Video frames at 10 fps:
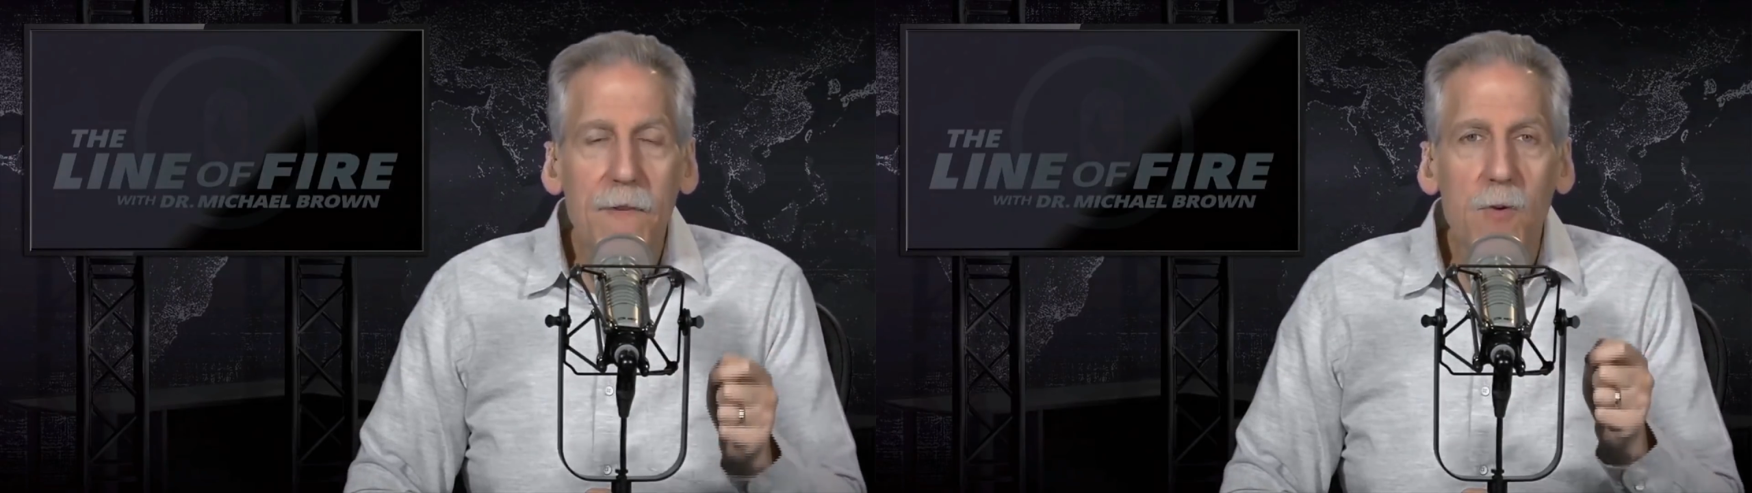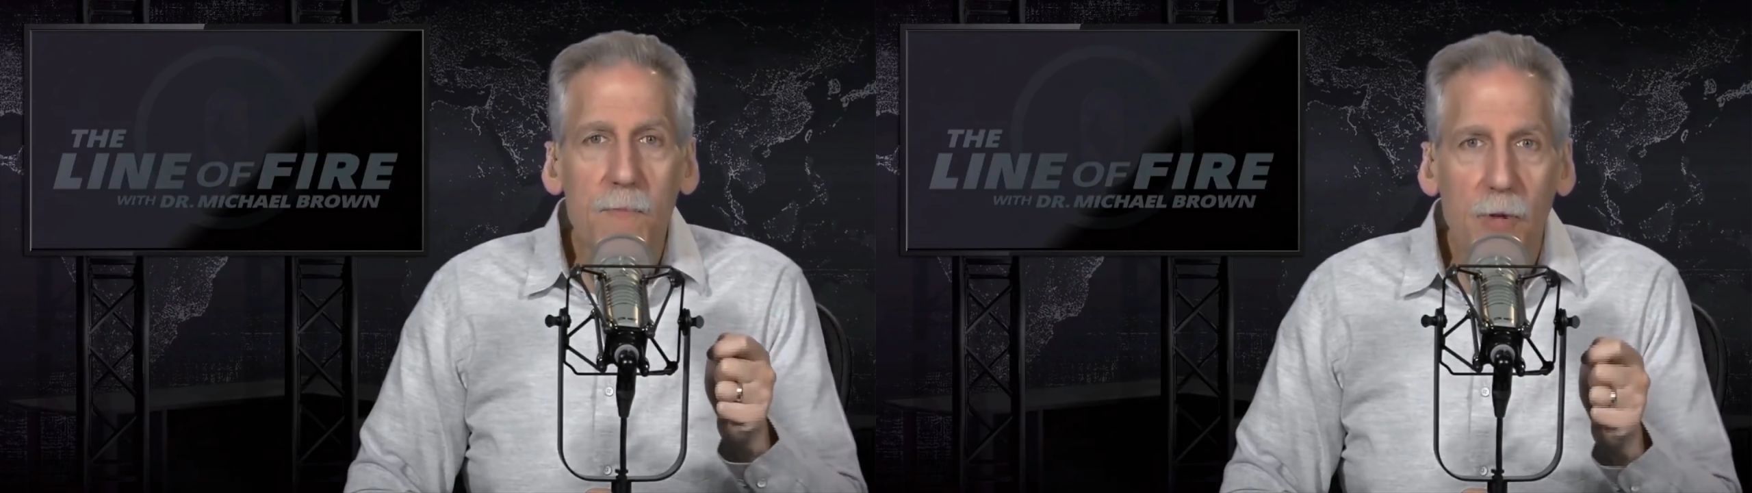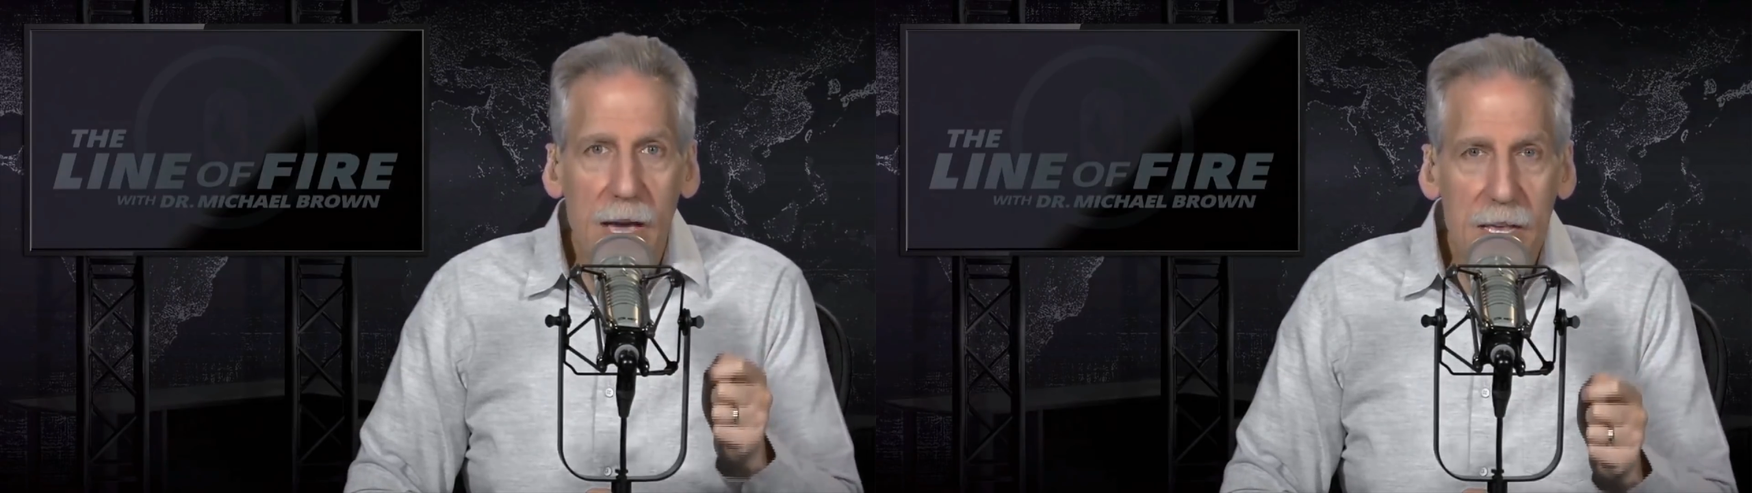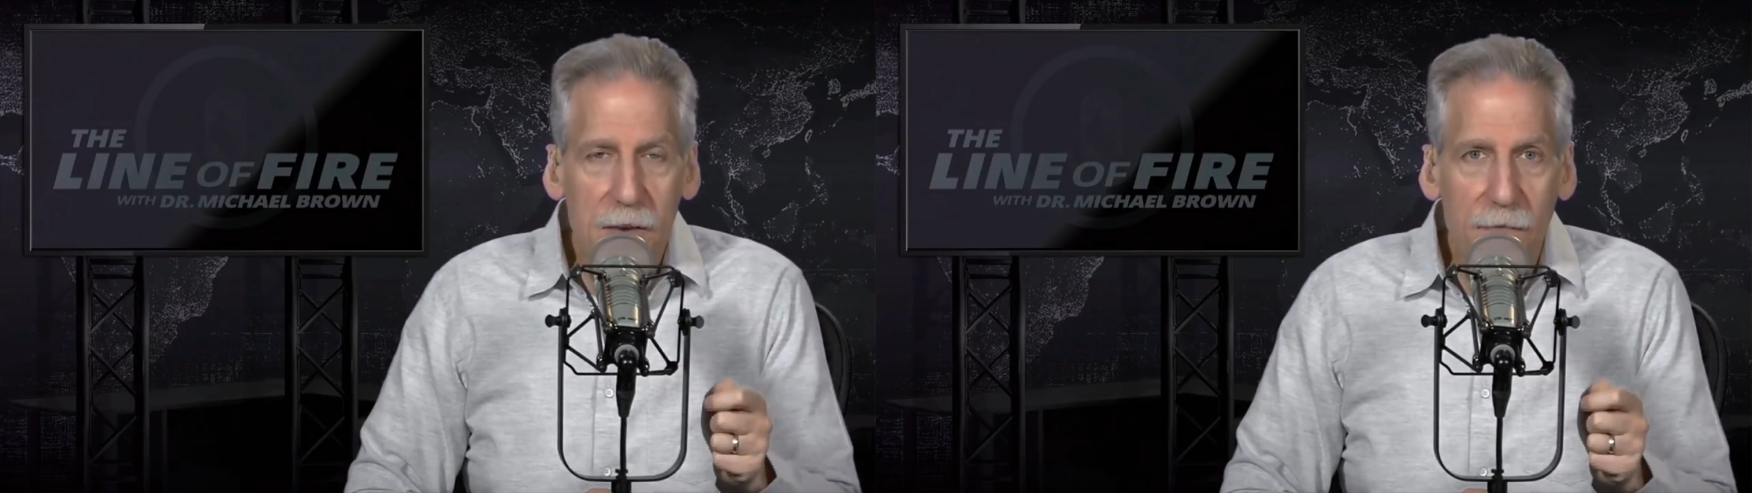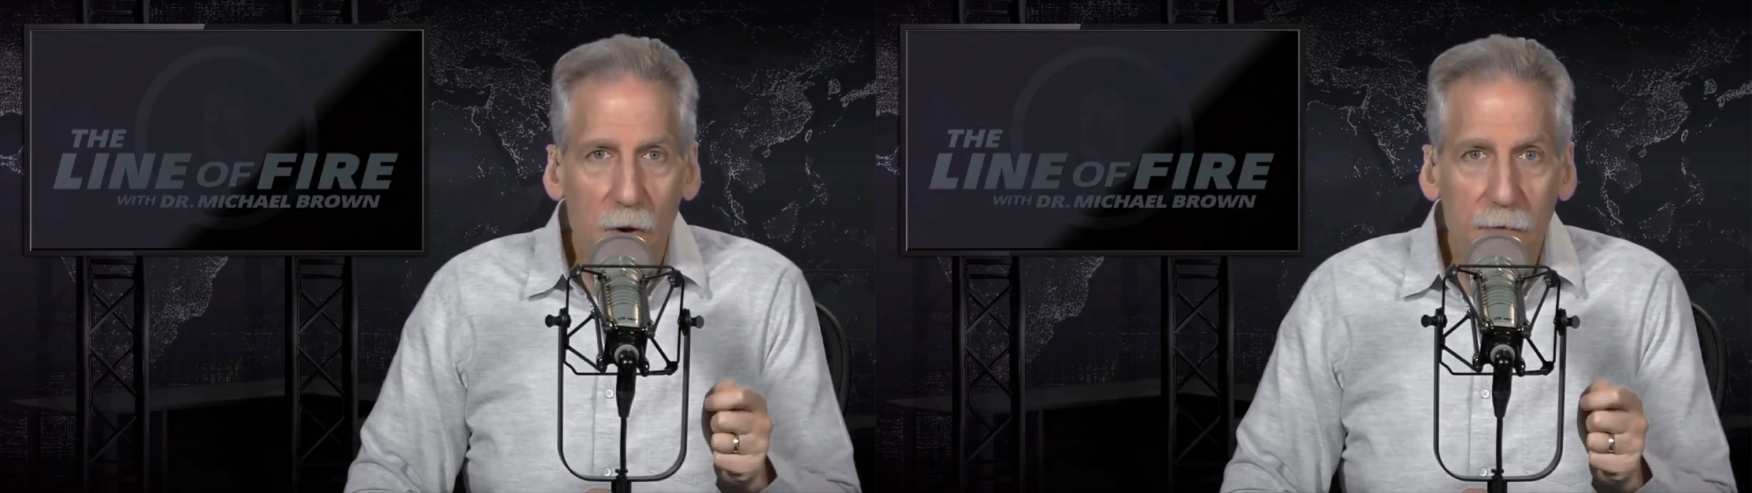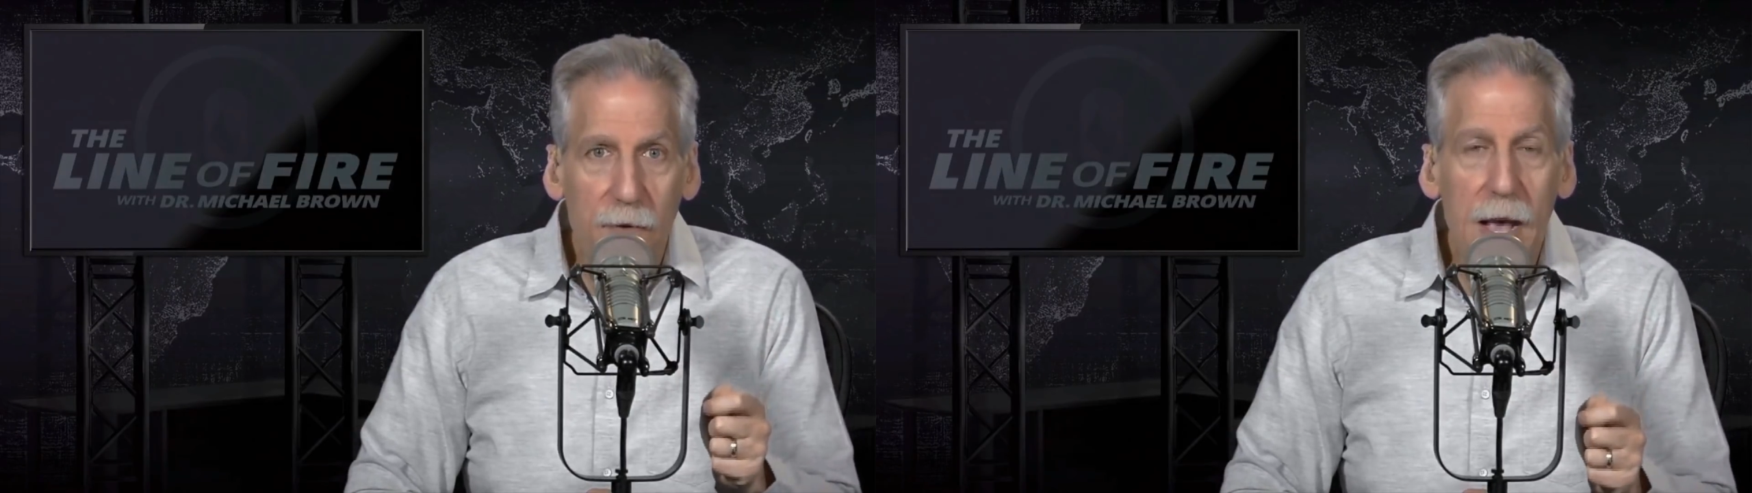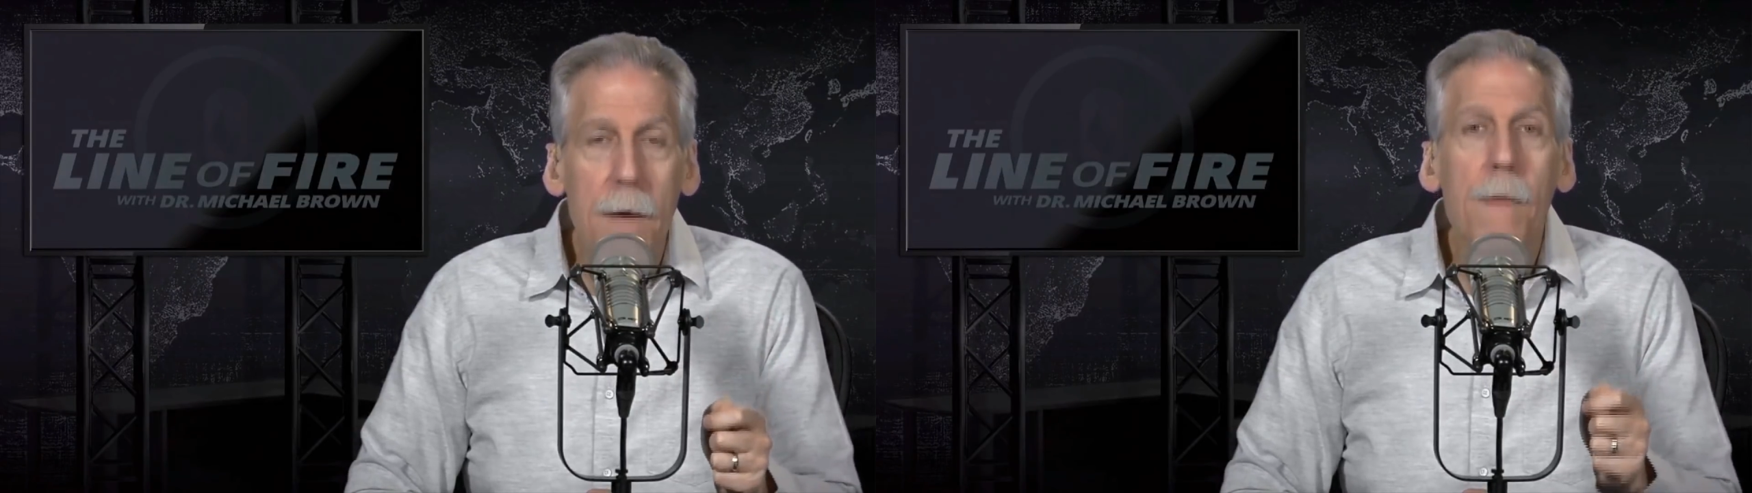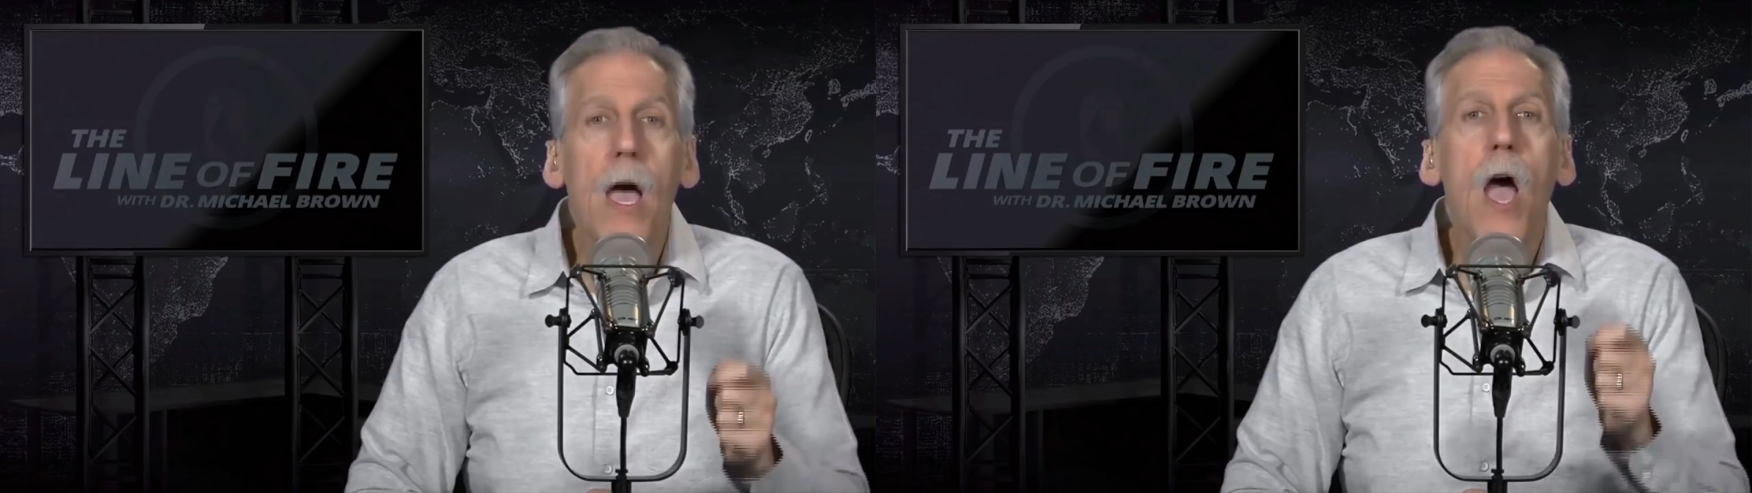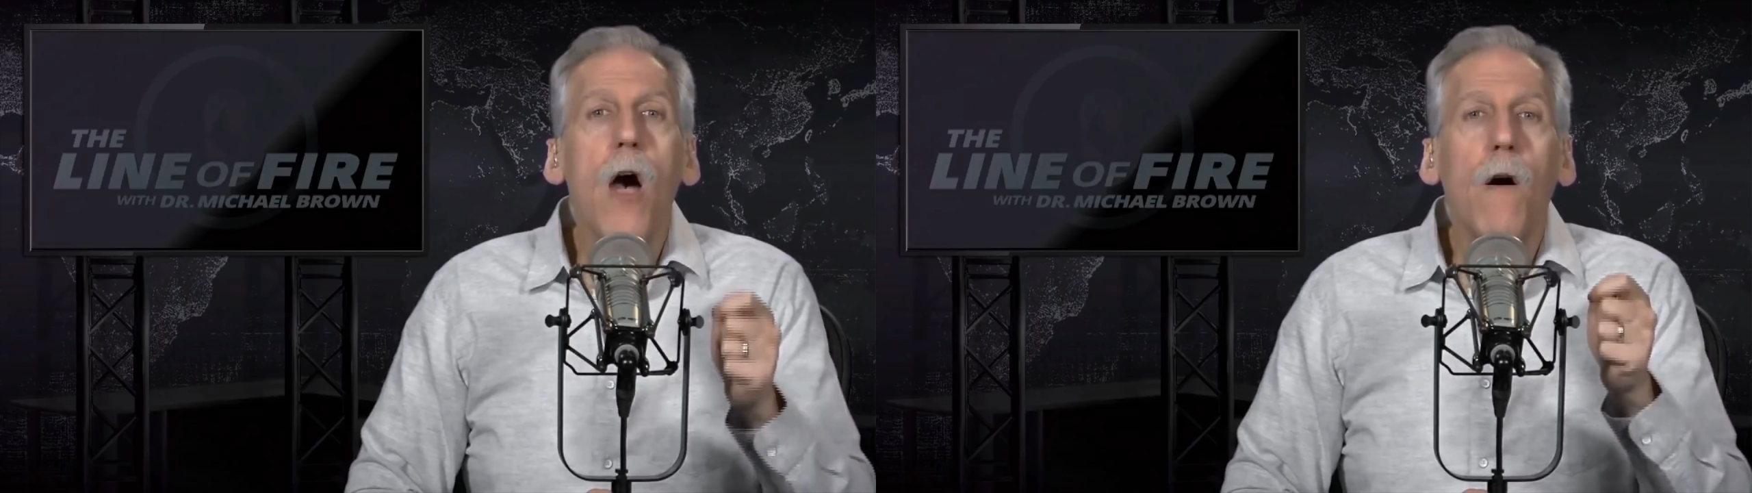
if you were planning to vote for him